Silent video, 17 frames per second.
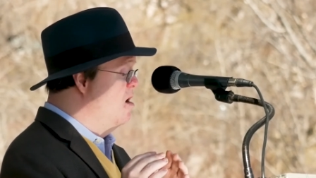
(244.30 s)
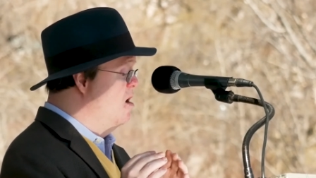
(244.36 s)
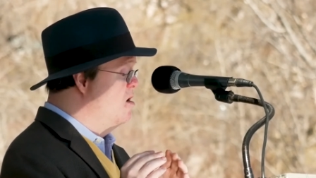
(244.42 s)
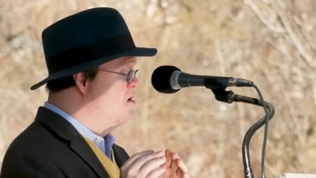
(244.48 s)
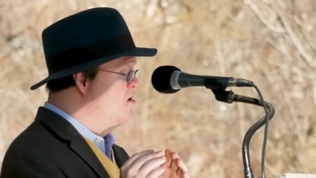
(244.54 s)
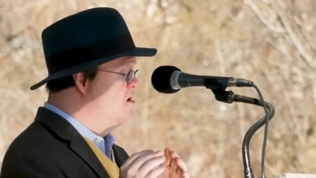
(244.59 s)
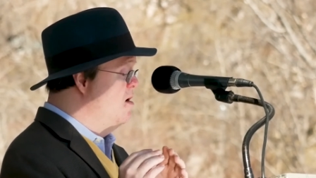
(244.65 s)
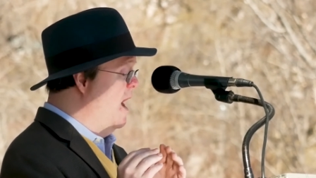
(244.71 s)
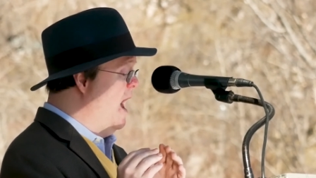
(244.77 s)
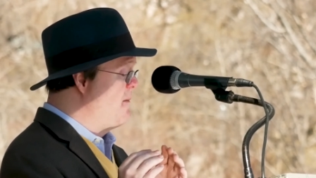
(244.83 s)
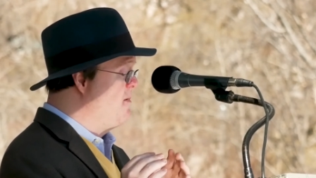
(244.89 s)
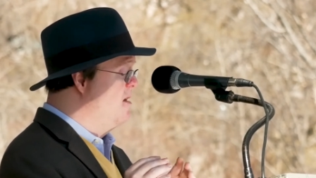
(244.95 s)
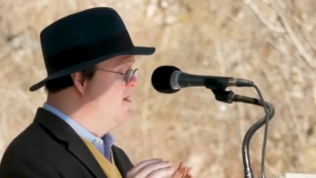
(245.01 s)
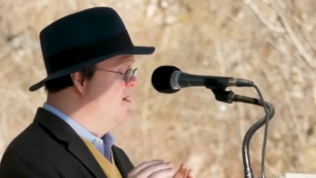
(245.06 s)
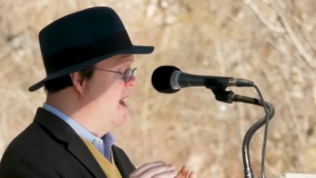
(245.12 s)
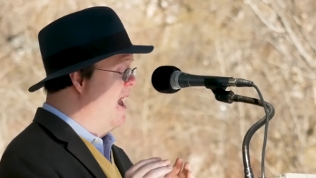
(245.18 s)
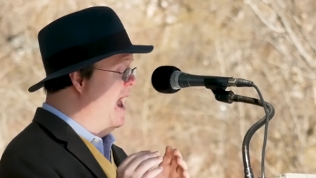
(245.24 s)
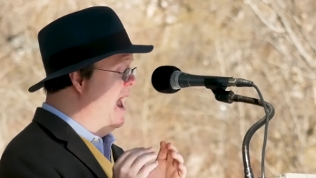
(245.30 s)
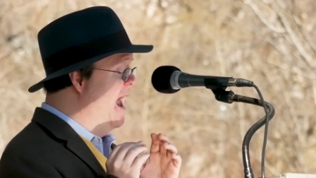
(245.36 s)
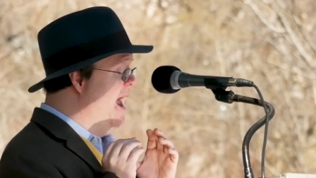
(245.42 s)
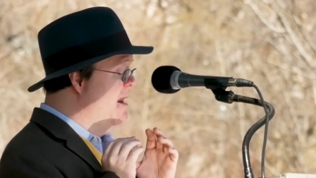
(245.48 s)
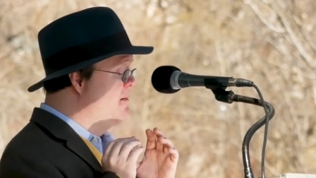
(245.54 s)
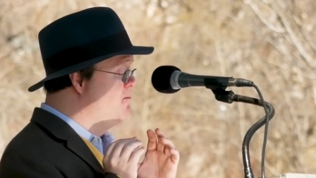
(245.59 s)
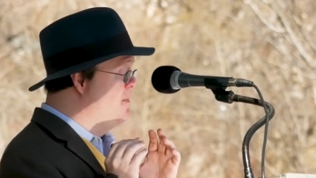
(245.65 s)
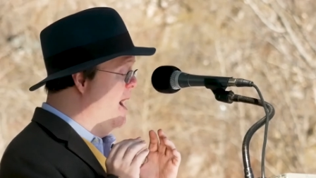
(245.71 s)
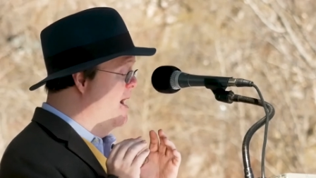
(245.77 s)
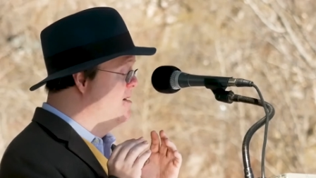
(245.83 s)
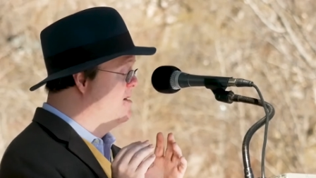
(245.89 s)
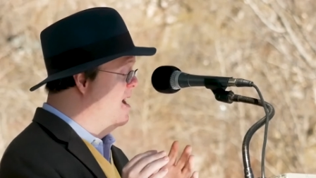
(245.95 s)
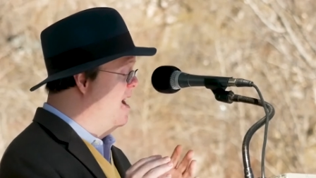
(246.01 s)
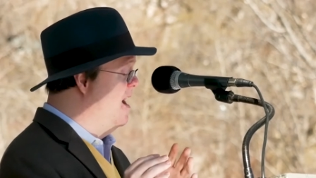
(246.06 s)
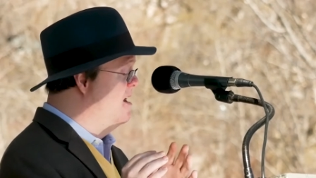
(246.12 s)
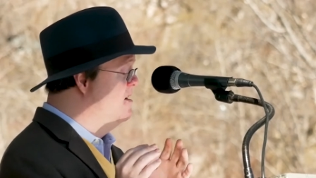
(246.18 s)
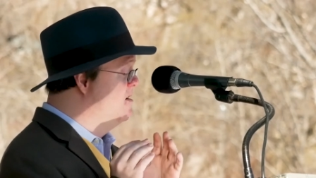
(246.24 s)
to, to happens and
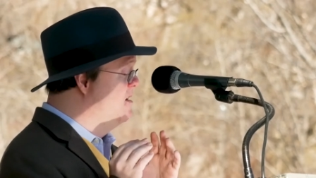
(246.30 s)
maintain